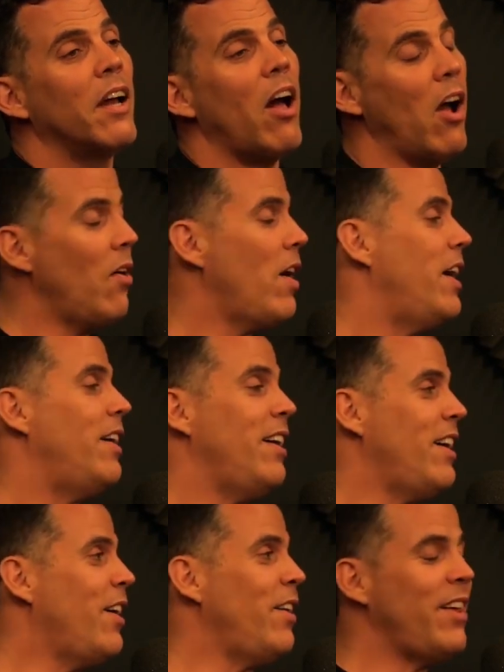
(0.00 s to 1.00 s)
All right,
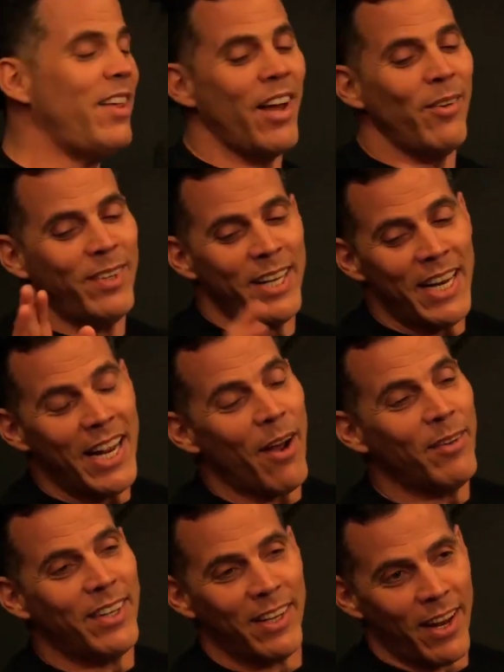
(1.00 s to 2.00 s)
I was gonna,
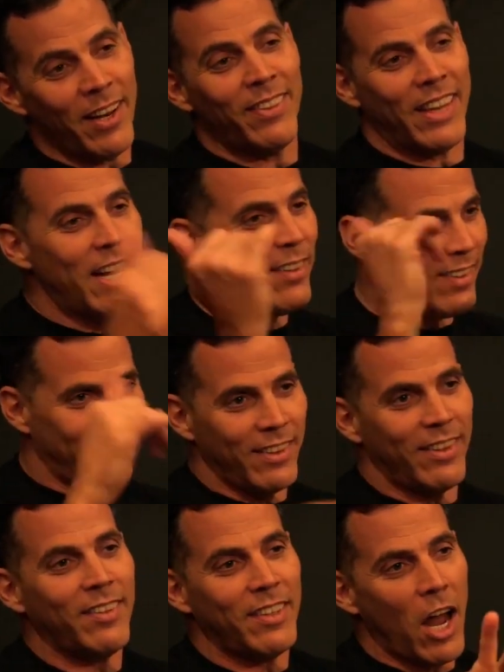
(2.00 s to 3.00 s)
and thanks to
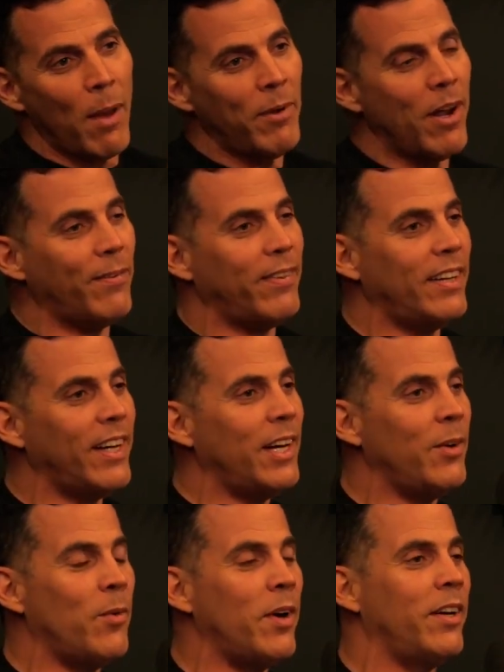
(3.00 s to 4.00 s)
this got me off a thing I
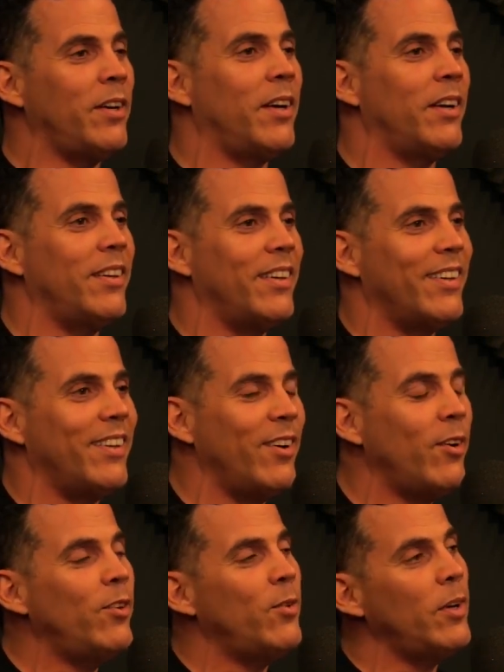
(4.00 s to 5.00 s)
didn't want to
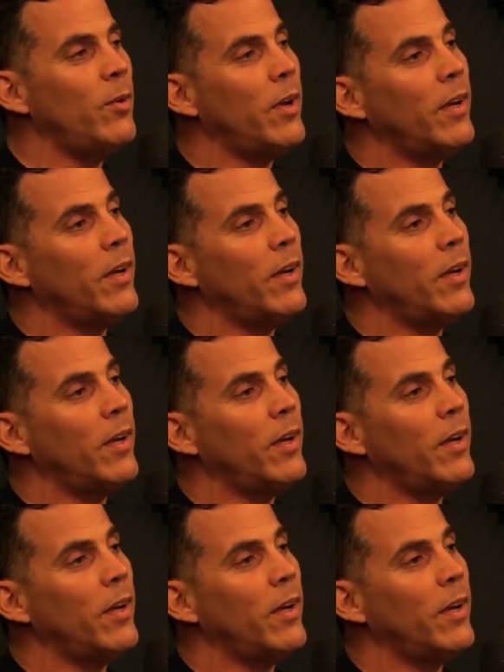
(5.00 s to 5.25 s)
go to anyway.